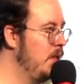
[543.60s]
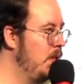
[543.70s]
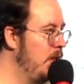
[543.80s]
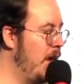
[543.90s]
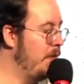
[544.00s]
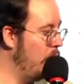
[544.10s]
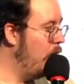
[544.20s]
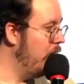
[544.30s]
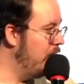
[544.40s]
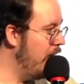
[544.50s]
And if you're
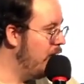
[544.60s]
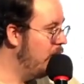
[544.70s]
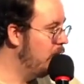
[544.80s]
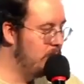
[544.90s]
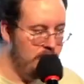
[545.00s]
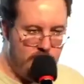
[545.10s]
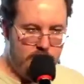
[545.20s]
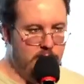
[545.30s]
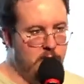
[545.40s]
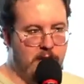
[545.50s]
already there,
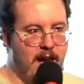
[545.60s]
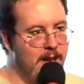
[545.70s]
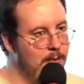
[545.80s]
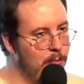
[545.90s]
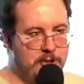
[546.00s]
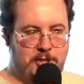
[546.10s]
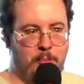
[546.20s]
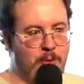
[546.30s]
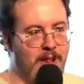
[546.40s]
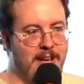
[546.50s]
it's okay. We're still
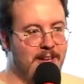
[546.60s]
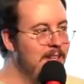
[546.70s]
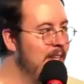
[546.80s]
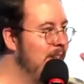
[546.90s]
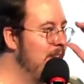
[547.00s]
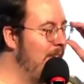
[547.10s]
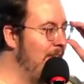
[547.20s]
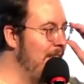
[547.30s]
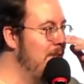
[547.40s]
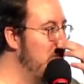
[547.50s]
playing, all
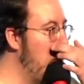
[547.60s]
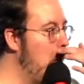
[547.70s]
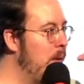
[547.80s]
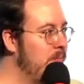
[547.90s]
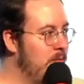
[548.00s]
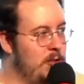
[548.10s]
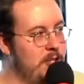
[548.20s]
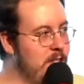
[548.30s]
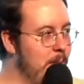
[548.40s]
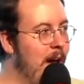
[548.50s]
right? So
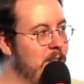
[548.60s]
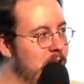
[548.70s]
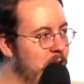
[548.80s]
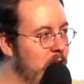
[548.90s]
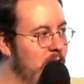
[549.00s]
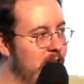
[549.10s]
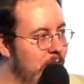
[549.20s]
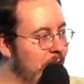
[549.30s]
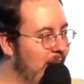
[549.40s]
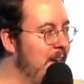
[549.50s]
just imagine you're in a
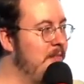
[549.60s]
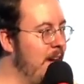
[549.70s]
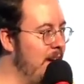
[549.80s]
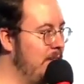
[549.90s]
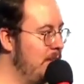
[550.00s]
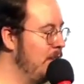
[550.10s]
different kind of debt.